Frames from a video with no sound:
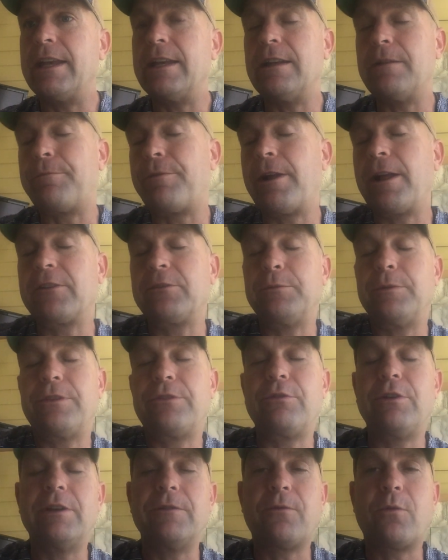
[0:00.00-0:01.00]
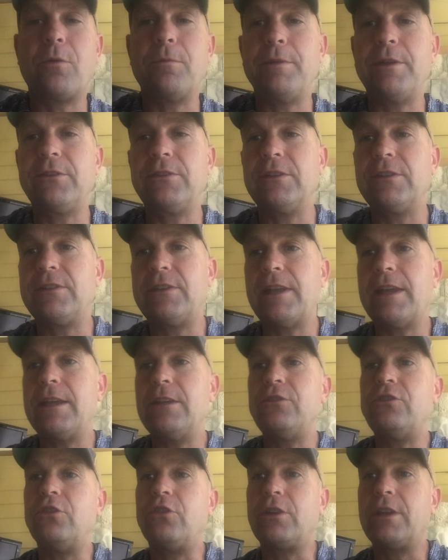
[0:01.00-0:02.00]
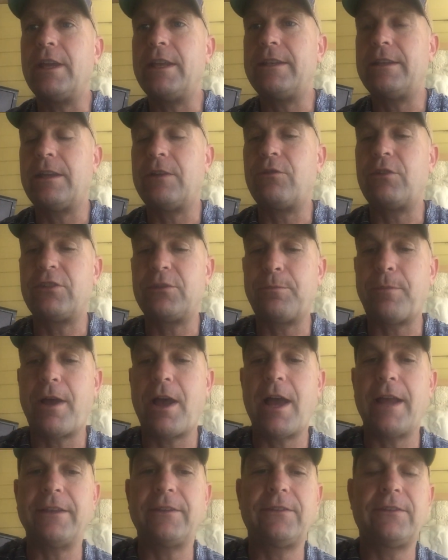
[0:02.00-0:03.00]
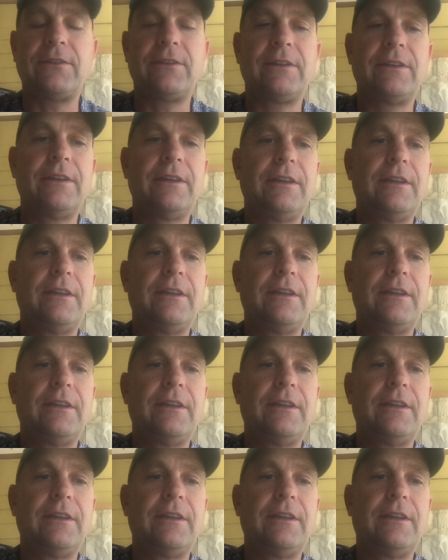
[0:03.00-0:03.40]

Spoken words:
and in approximately 3 to 4 business days, you'll get a response